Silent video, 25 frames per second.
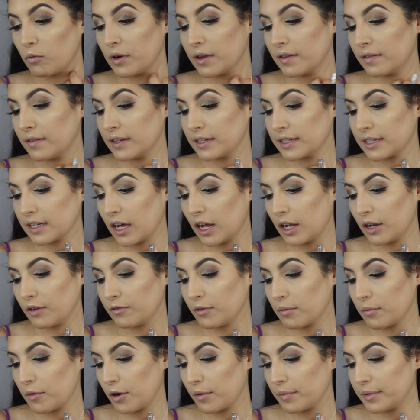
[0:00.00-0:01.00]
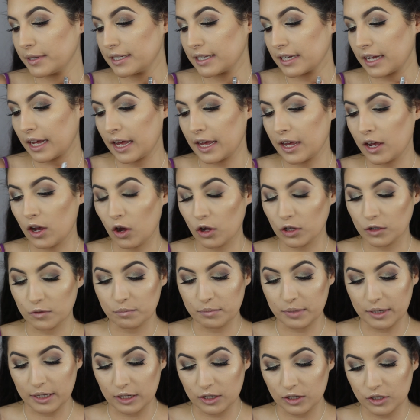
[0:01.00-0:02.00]
with this color from Urban Decay
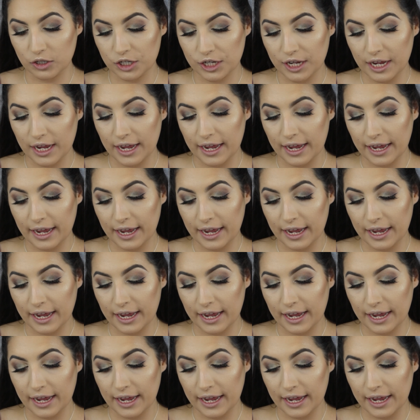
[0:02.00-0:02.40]
called Binge.